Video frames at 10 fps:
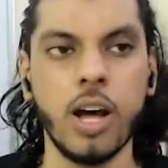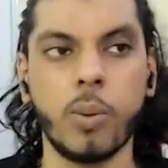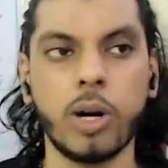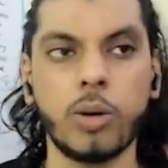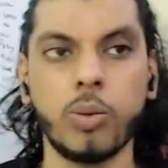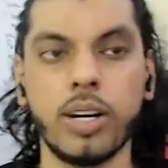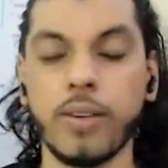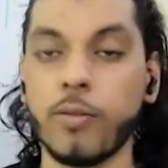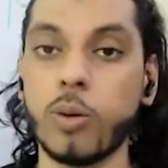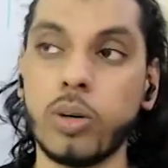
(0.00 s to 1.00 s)
What
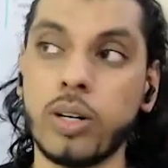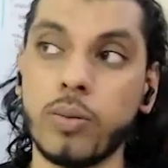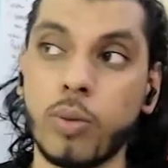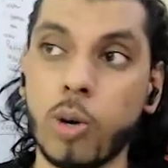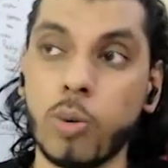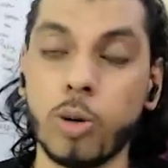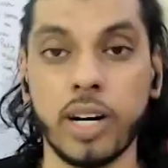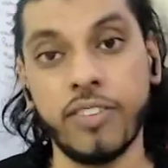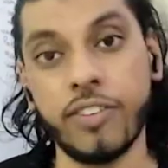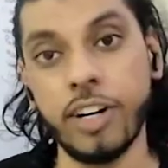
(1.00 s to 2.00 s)
would be a
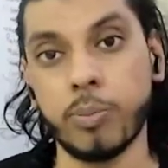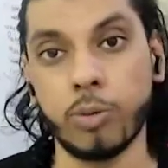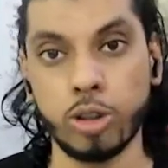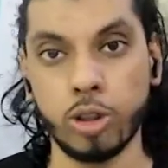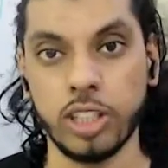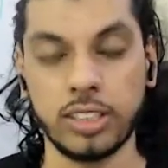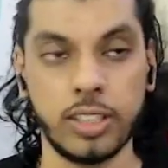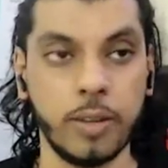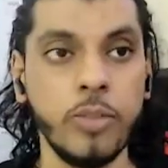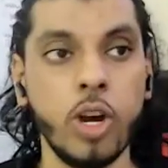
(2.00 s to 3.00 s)
different approach to this
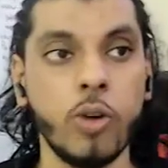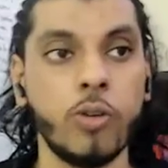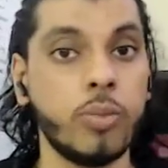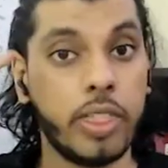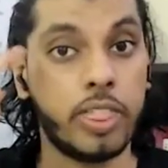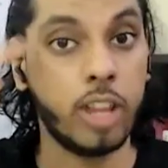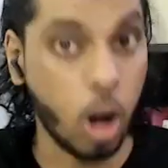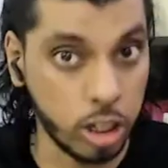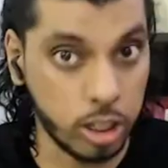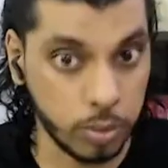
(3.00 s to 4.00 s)
thing? Would the
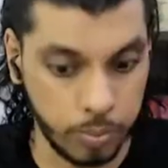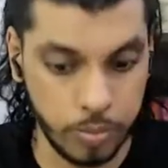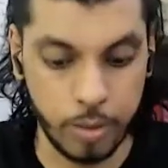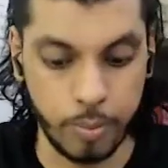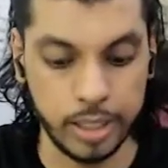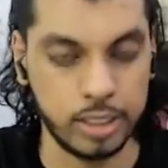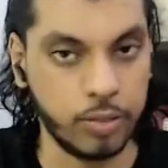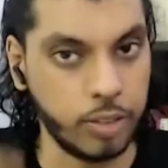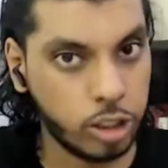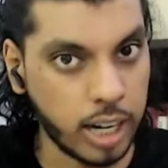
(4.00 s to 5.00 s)
long term mindset,
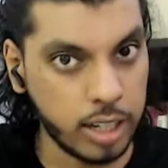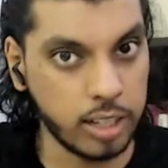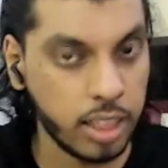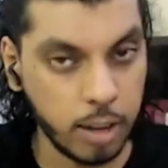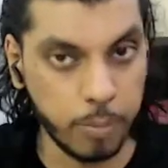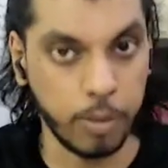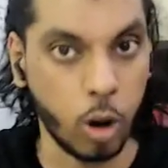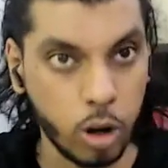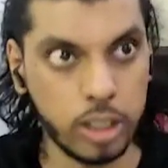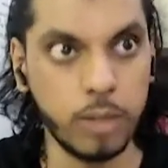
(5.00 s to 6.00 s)
the way you start thinking
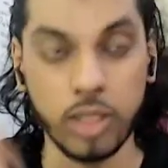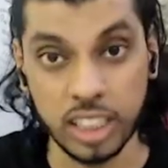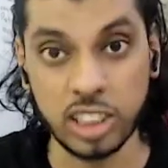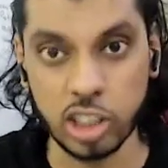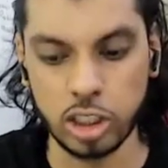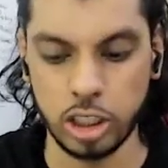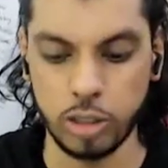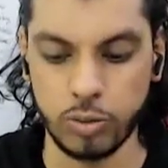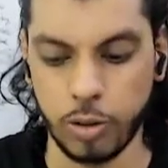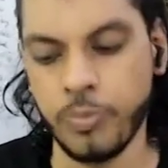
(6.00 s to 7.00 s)
long term, things start
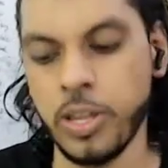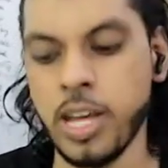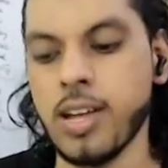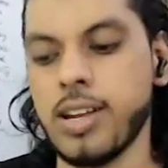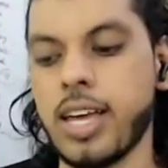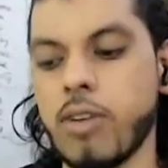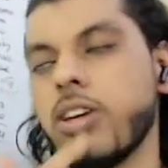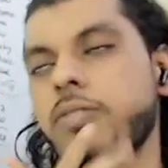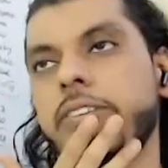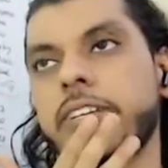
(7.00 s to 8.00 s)
changing for you. Like,
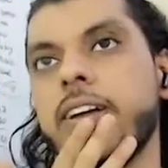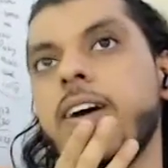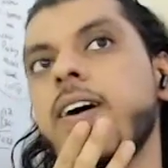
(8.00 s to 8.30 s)
okay, for the